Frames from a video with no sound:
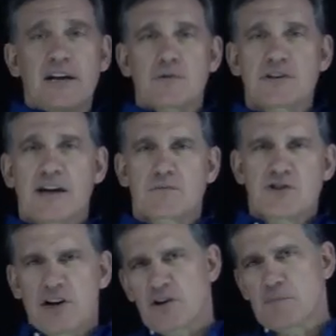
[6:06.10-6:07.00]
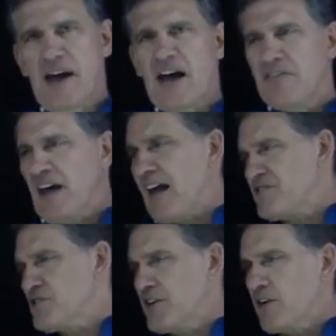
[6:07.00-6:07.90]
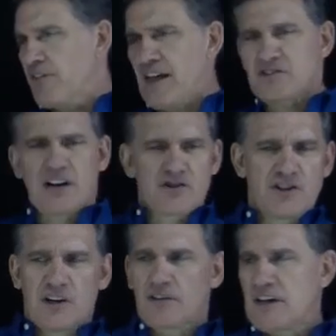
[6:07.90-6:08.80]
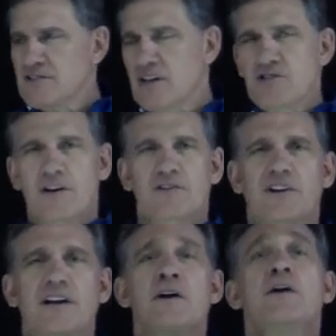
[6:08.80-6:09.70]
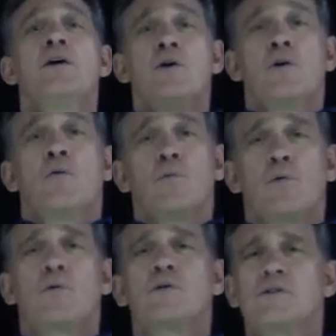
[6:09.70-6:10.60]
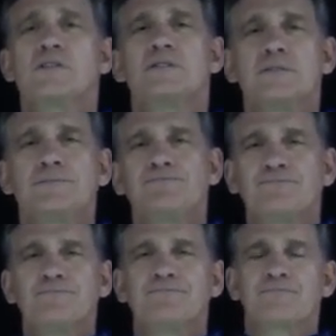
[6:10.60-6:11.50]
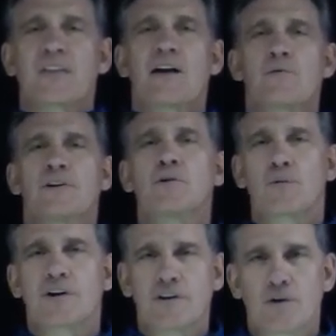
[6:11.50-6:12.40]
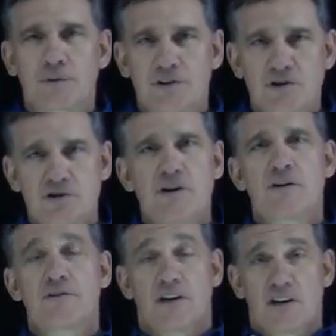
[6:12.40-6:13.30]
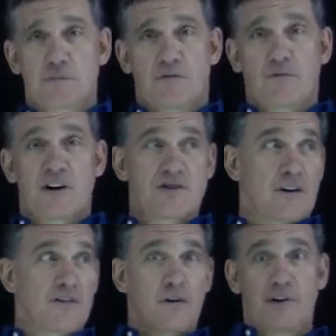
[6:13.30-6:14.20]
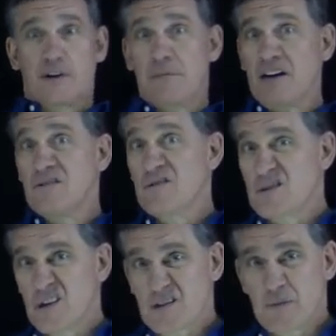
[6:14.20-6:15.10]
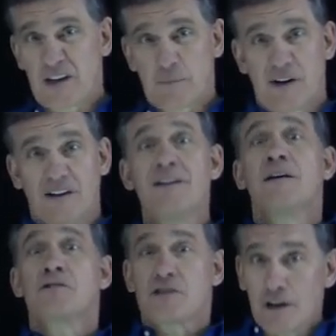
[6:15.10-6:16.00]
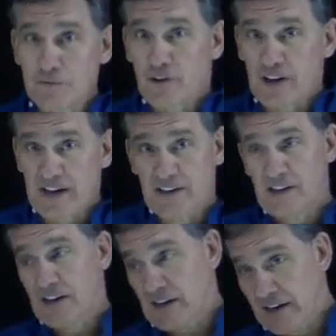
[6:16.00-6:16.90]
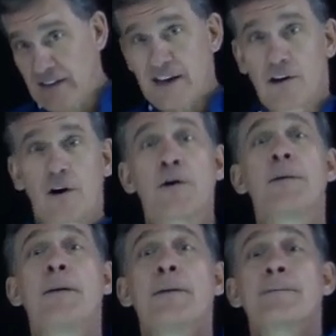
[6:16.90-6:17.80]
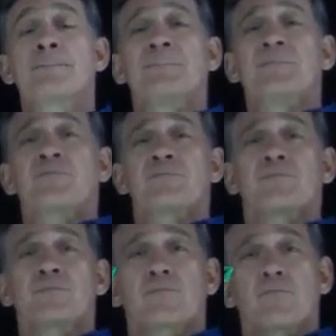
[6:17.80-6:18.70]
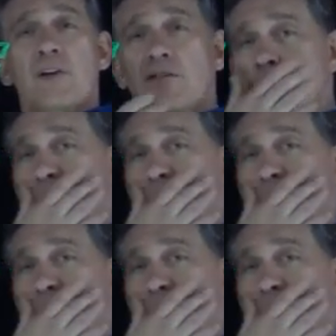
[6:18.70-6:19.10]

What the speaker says: It was like, shear's bad, that's shear, that's got shear, that's got shear. It's like, well, I really want to know what this shear thing is before I start throwing in my 2 cents and making myself look like an idiot like they are. And the